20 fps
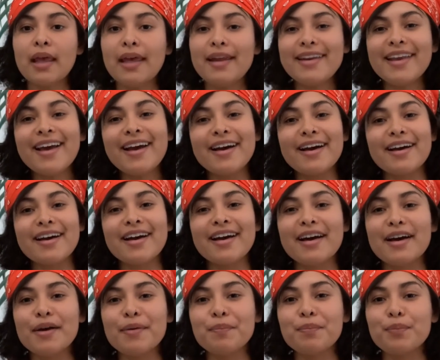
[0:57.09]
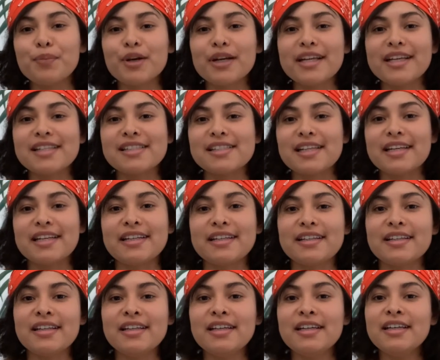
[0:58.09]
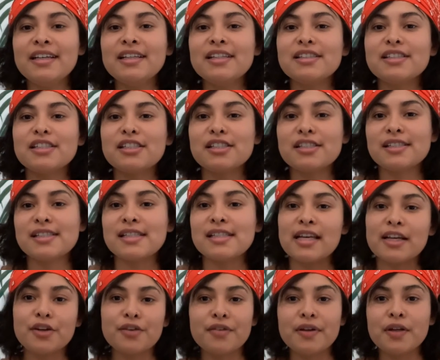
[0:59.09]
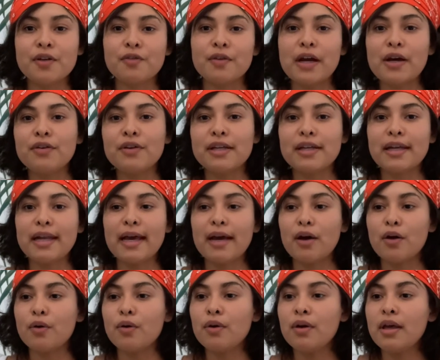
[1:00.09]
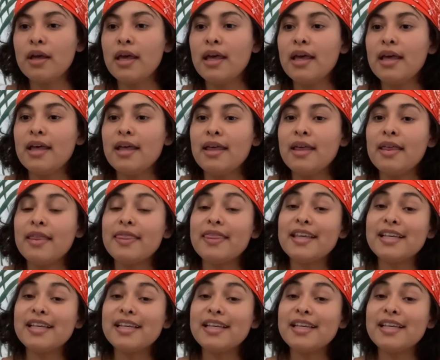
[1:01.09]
And yeah, I'm pretty excited to just decorate around it now.